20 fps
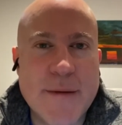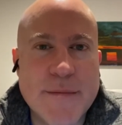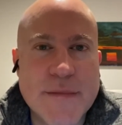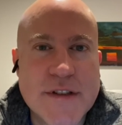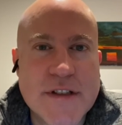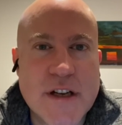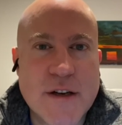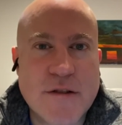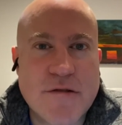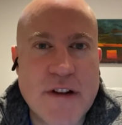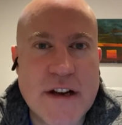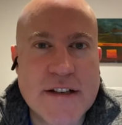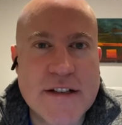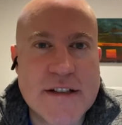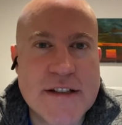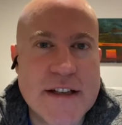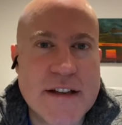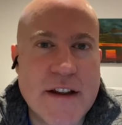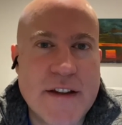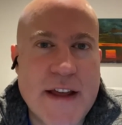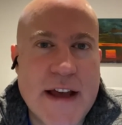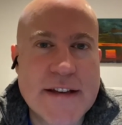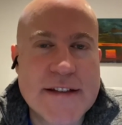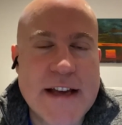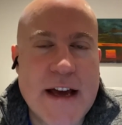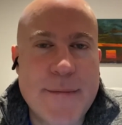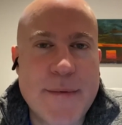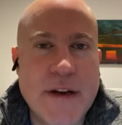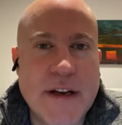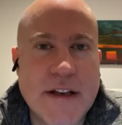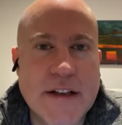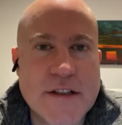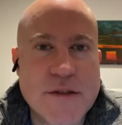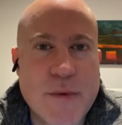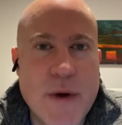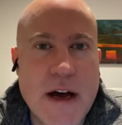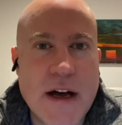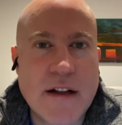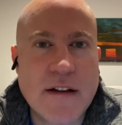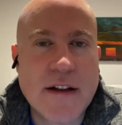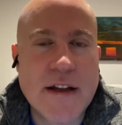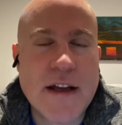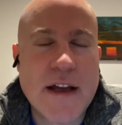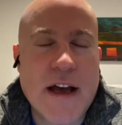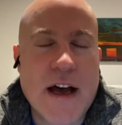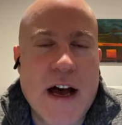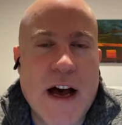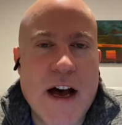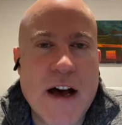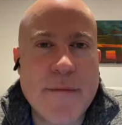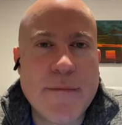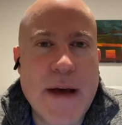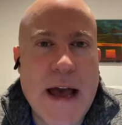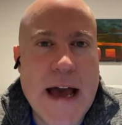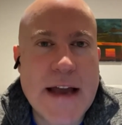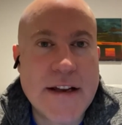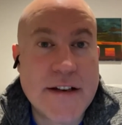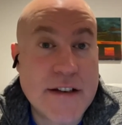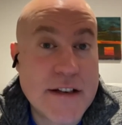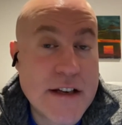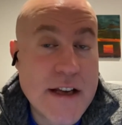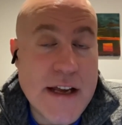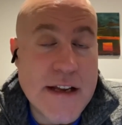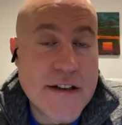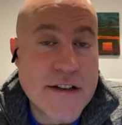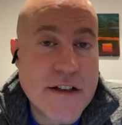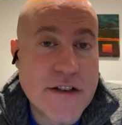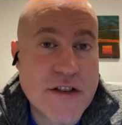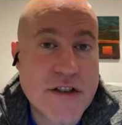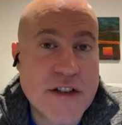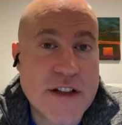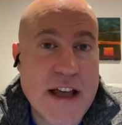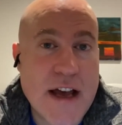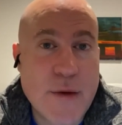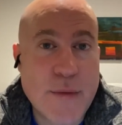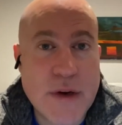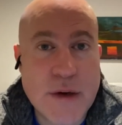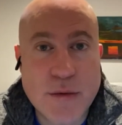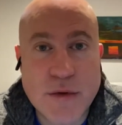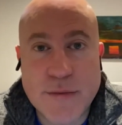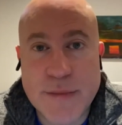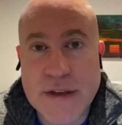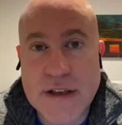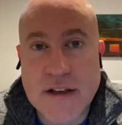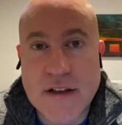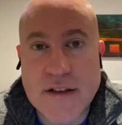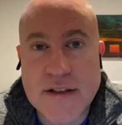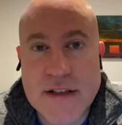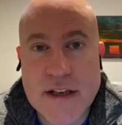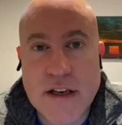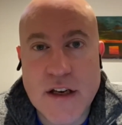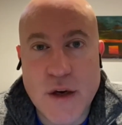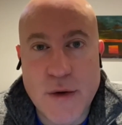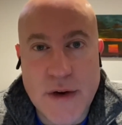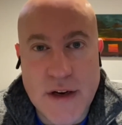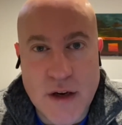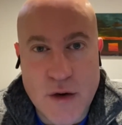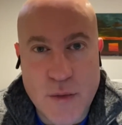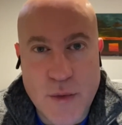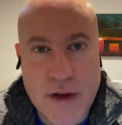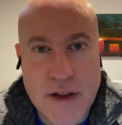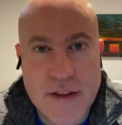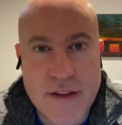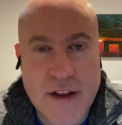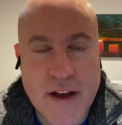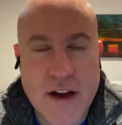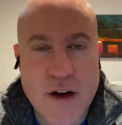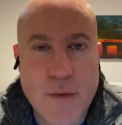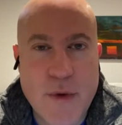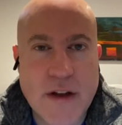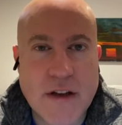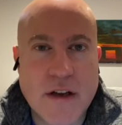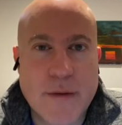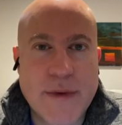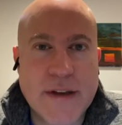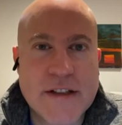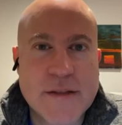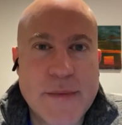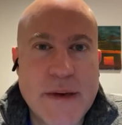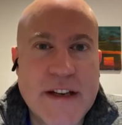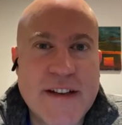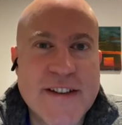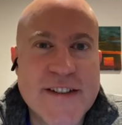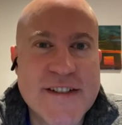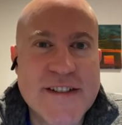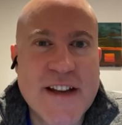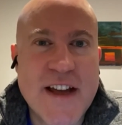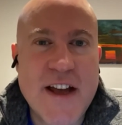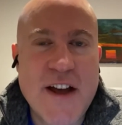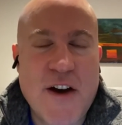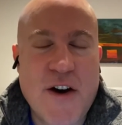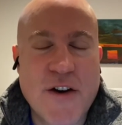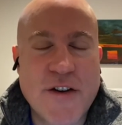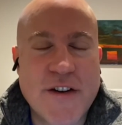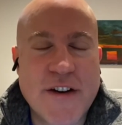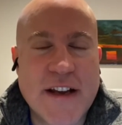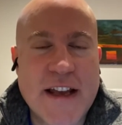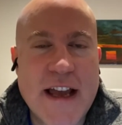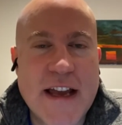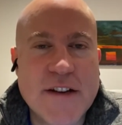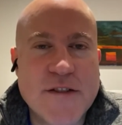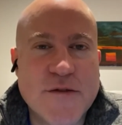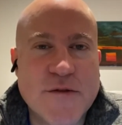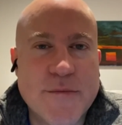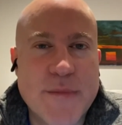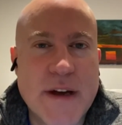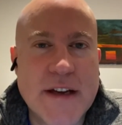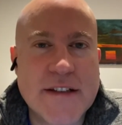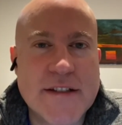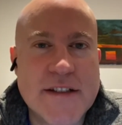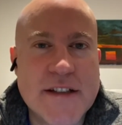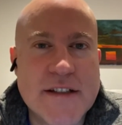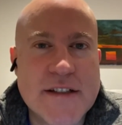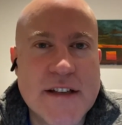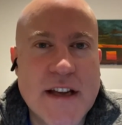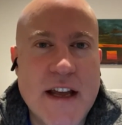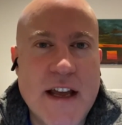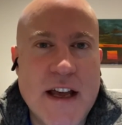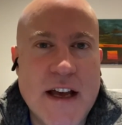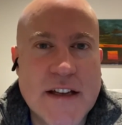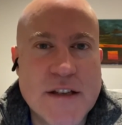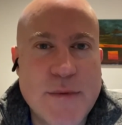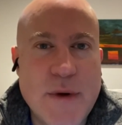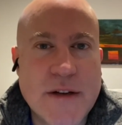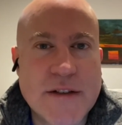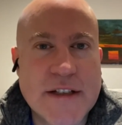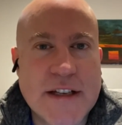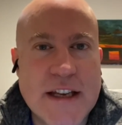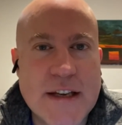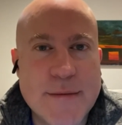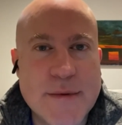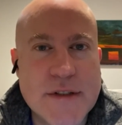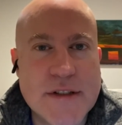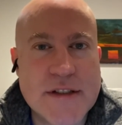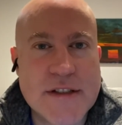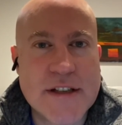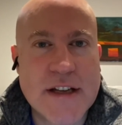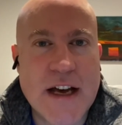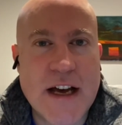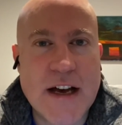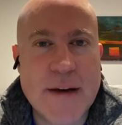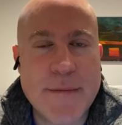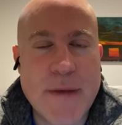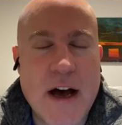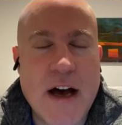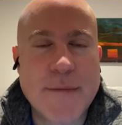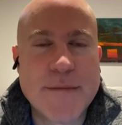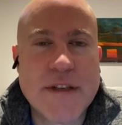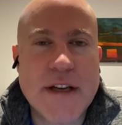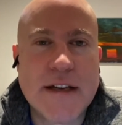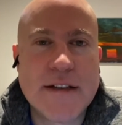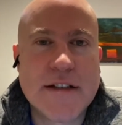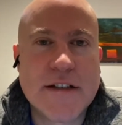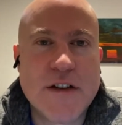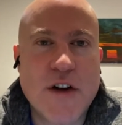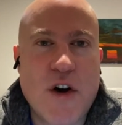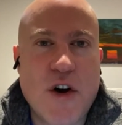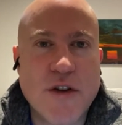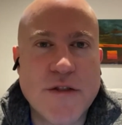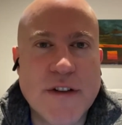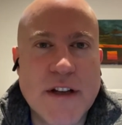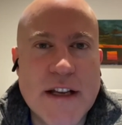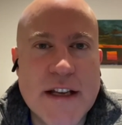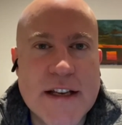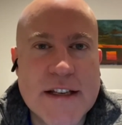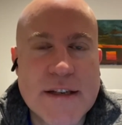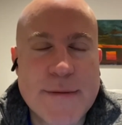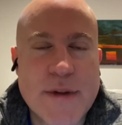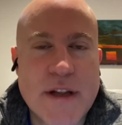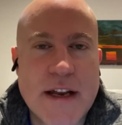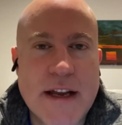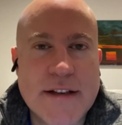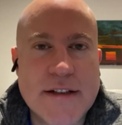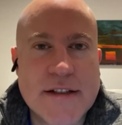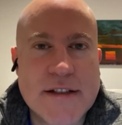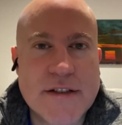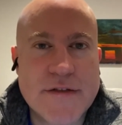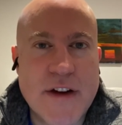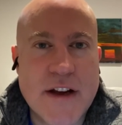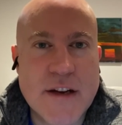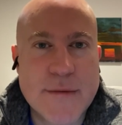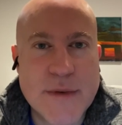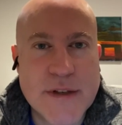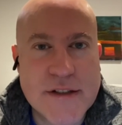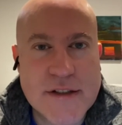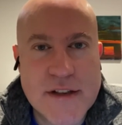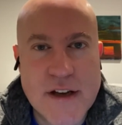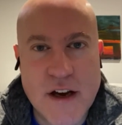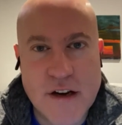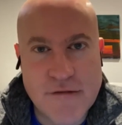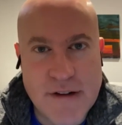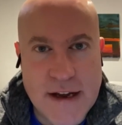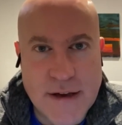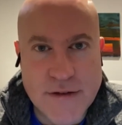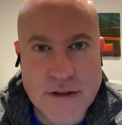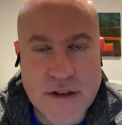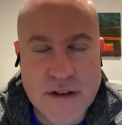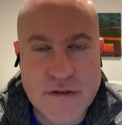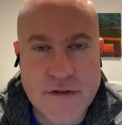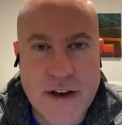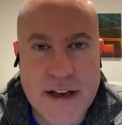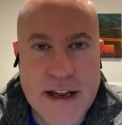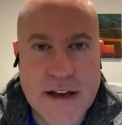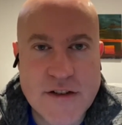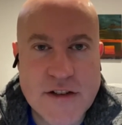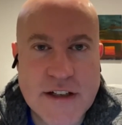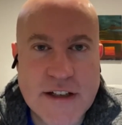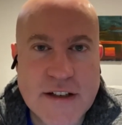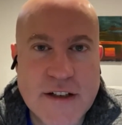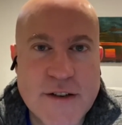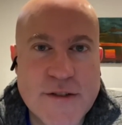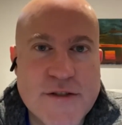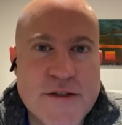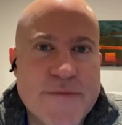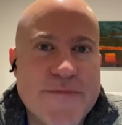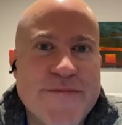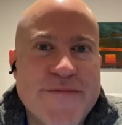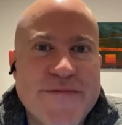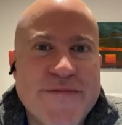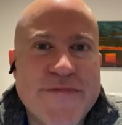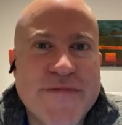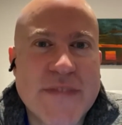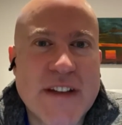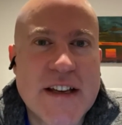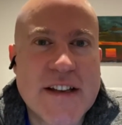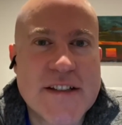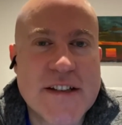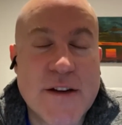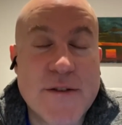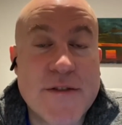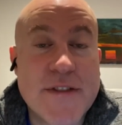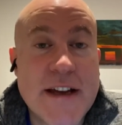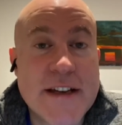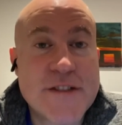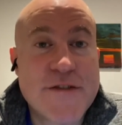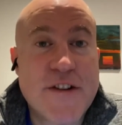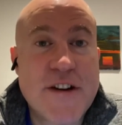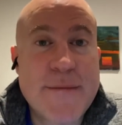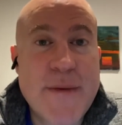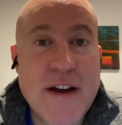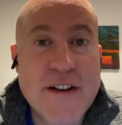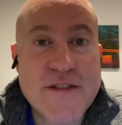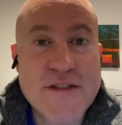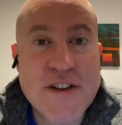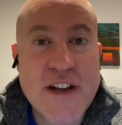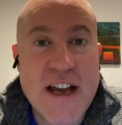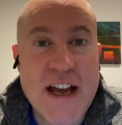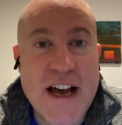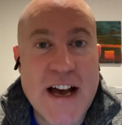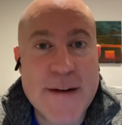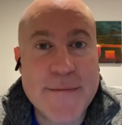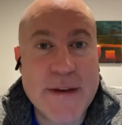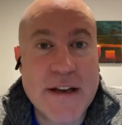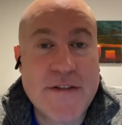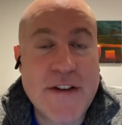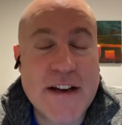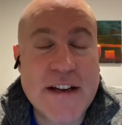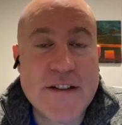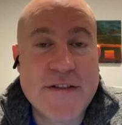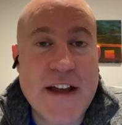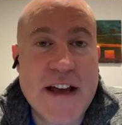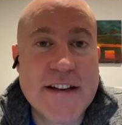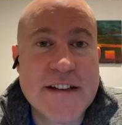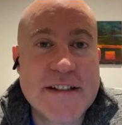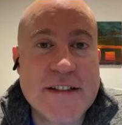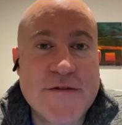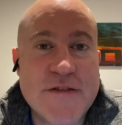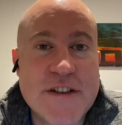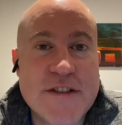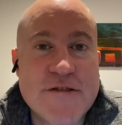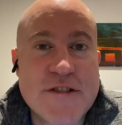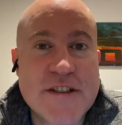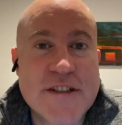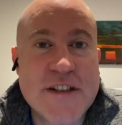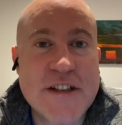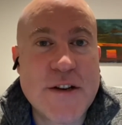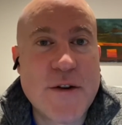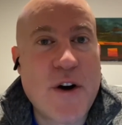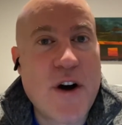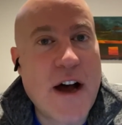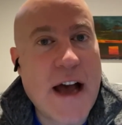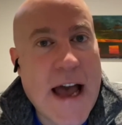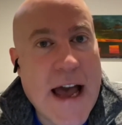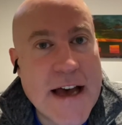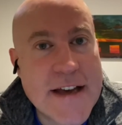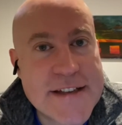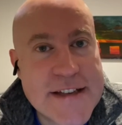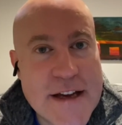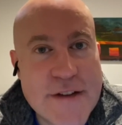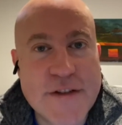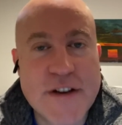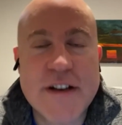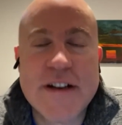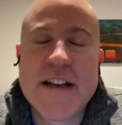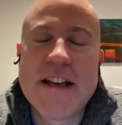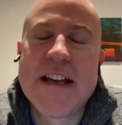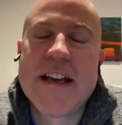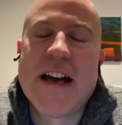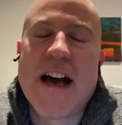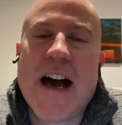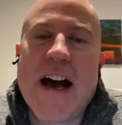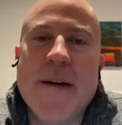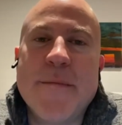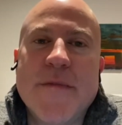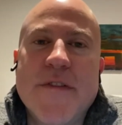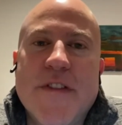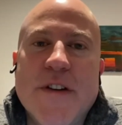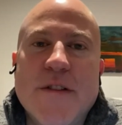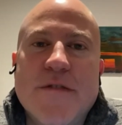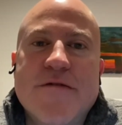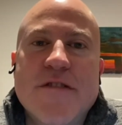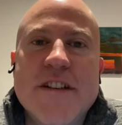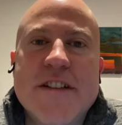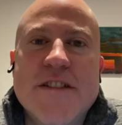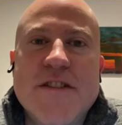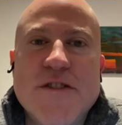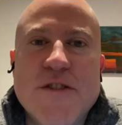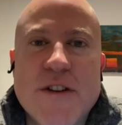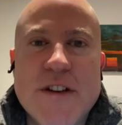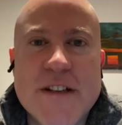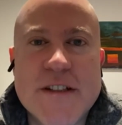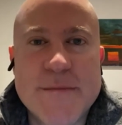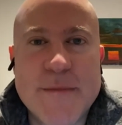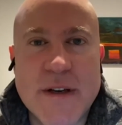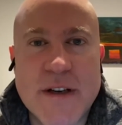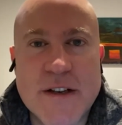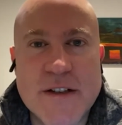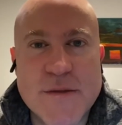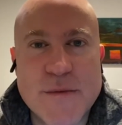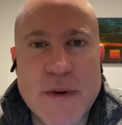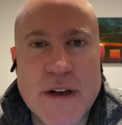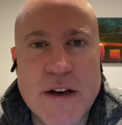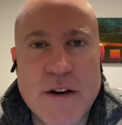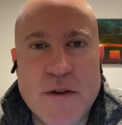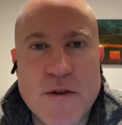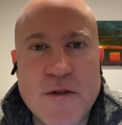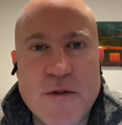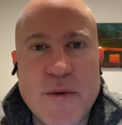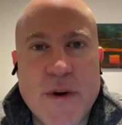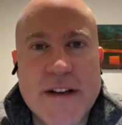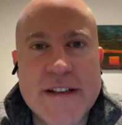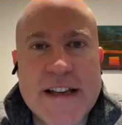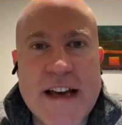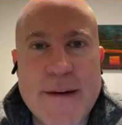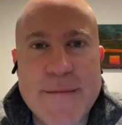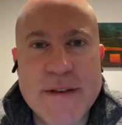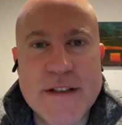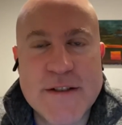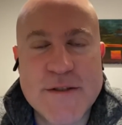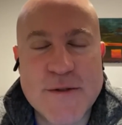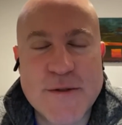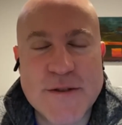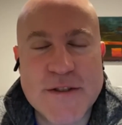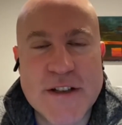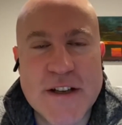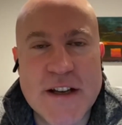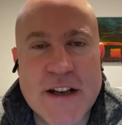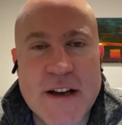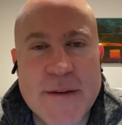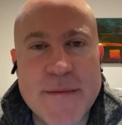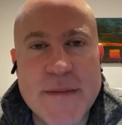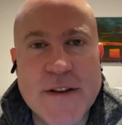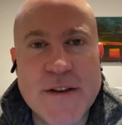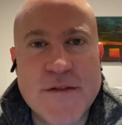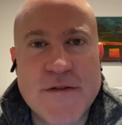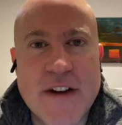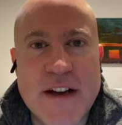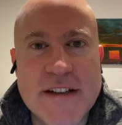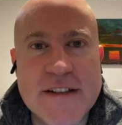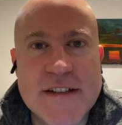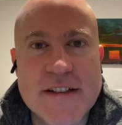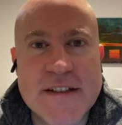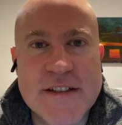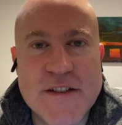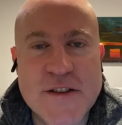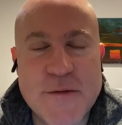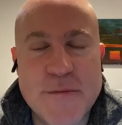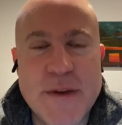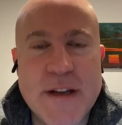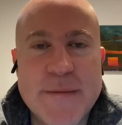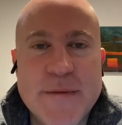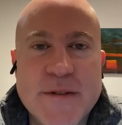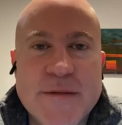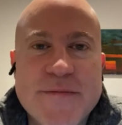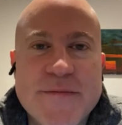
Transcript: So great to see that that's happening as well. And in addition to that, we will be continuing with welcoming speakers on an occasional basis, as well, to keep us updated on some of the latest developments around financial inclusion. So thanks very much. If any of that is of interest to you, as ever, feel free to join us, because we're always happy to talk to new faces and new people.